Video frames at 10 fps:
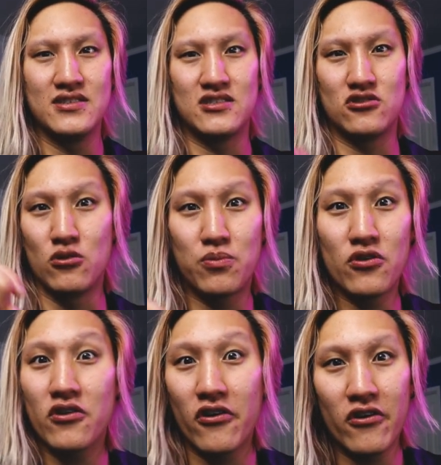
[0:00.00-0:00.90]

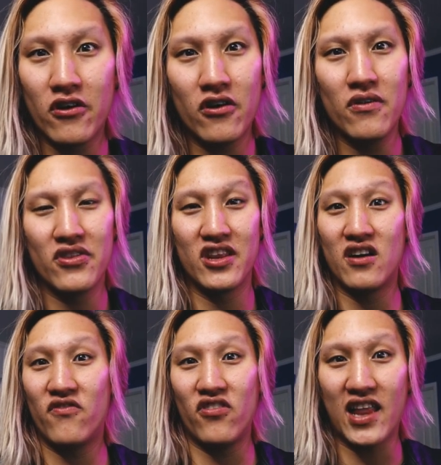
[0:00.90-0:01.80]
Supergirl,
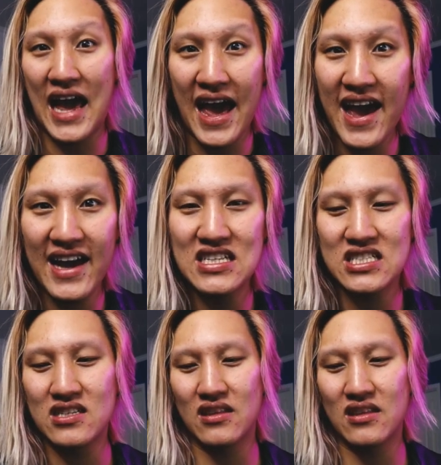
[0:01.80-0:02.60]
The Flash.